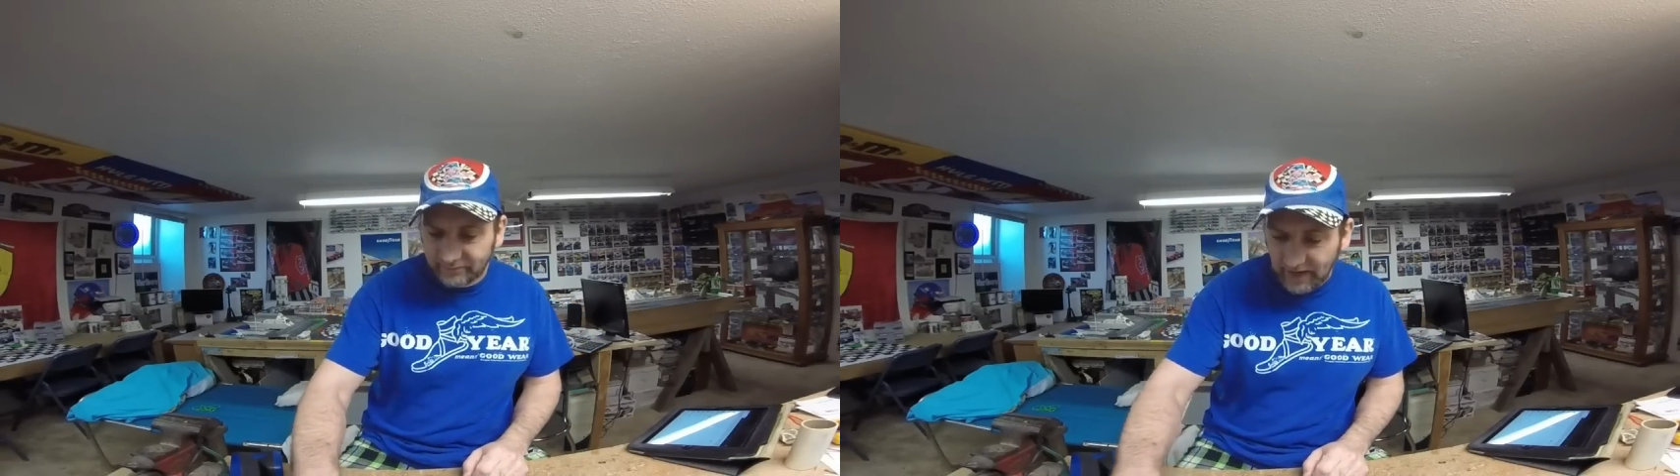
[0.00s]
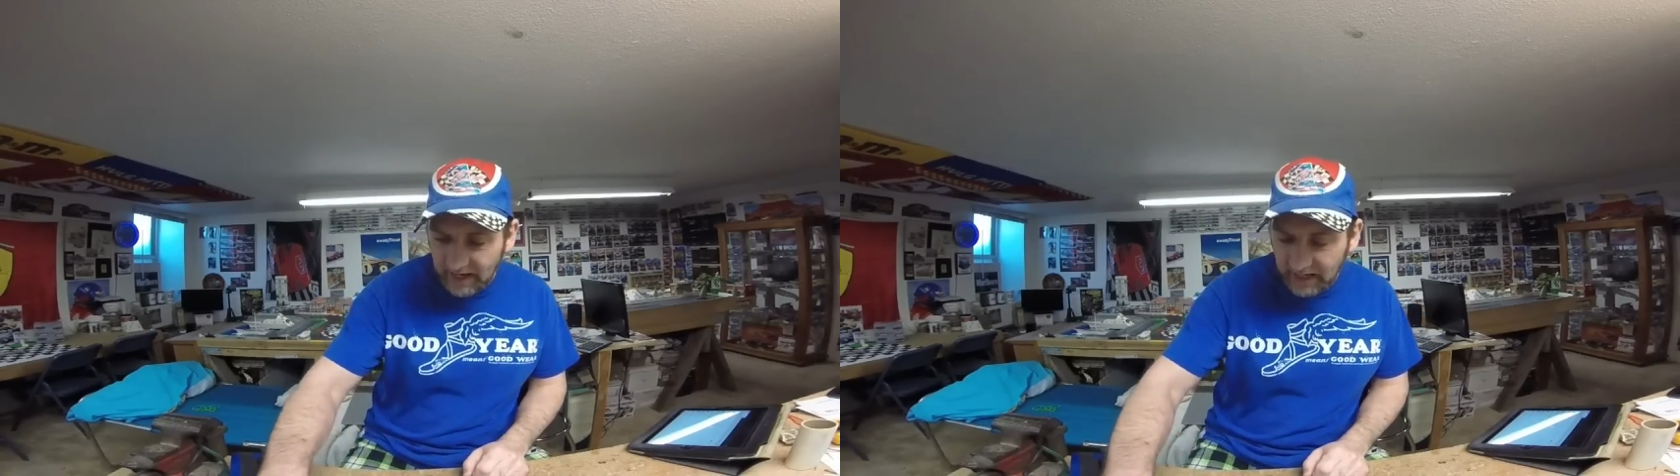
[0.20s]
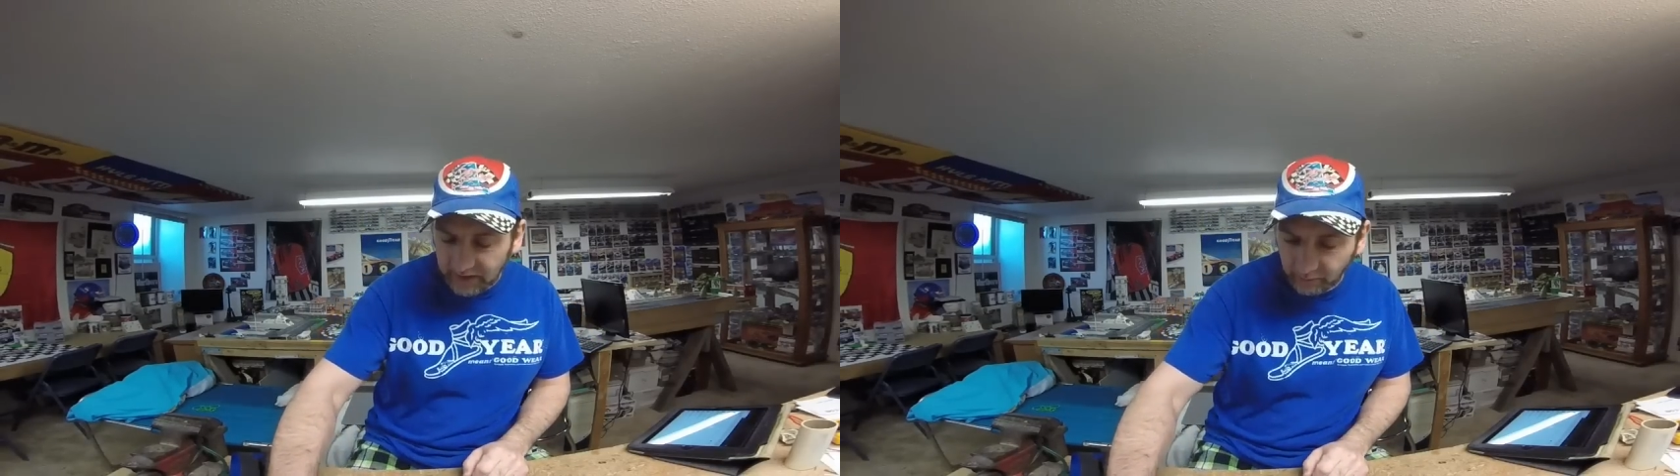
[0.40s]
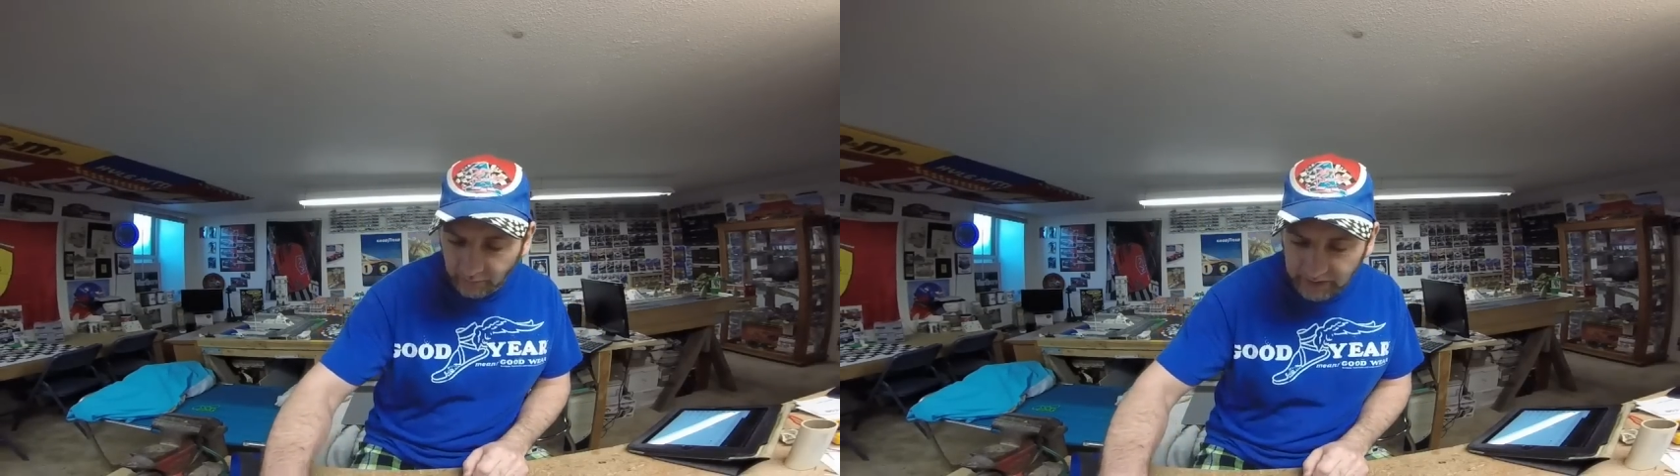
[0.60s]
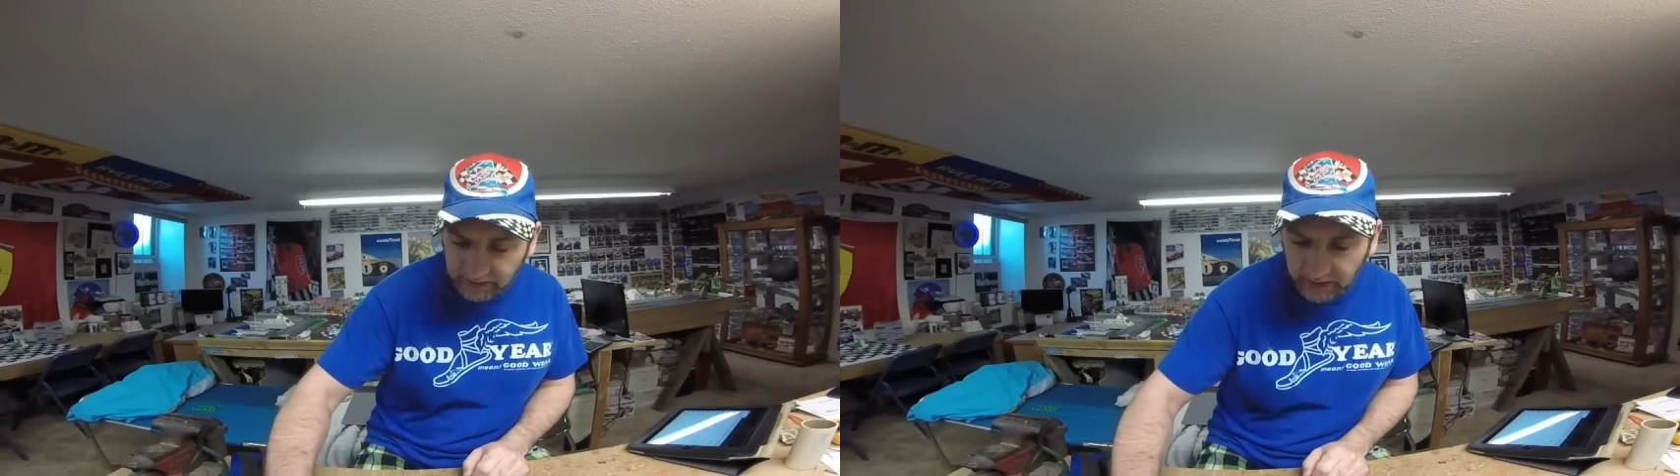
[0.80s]
fine
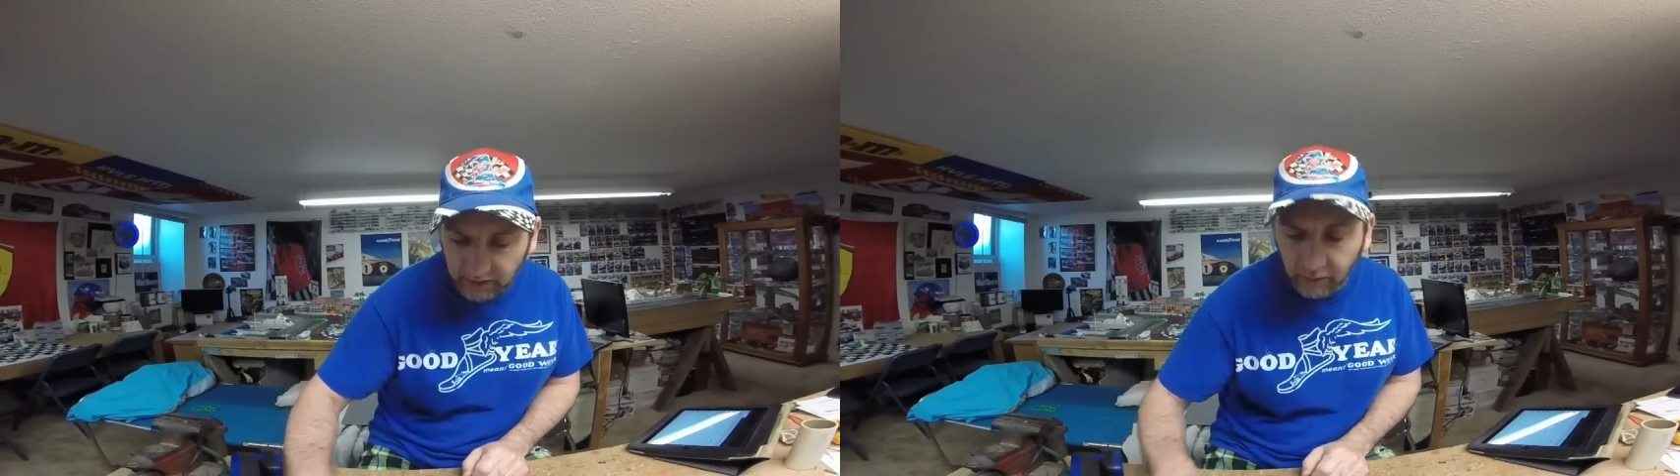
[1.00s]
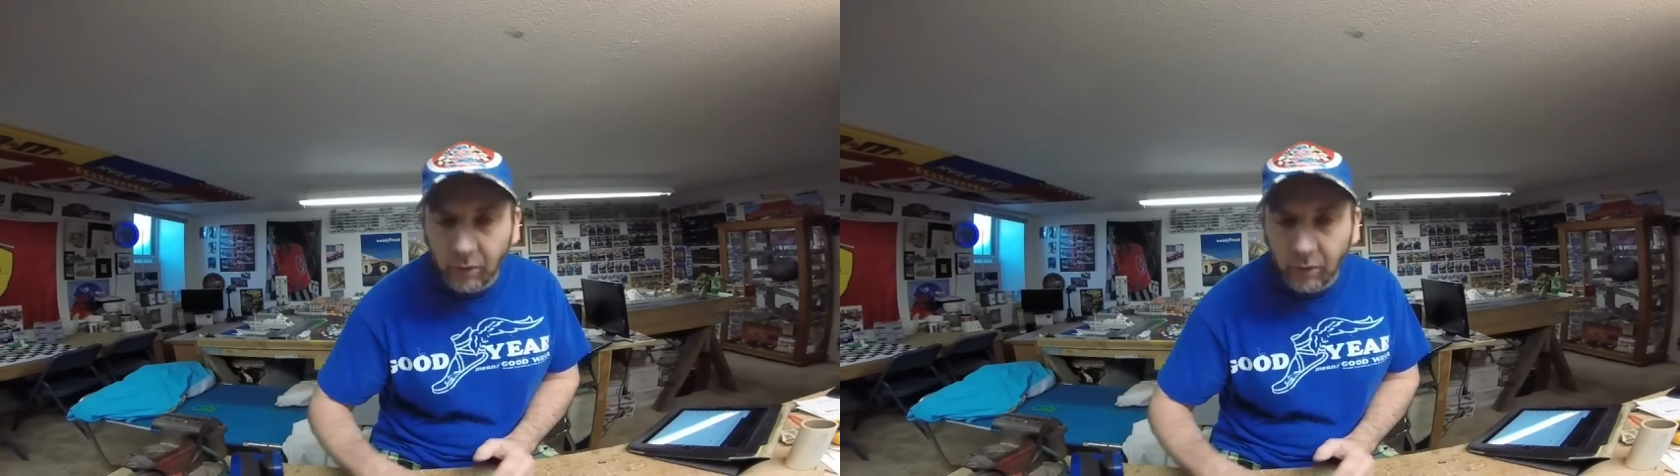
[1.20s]
weekend?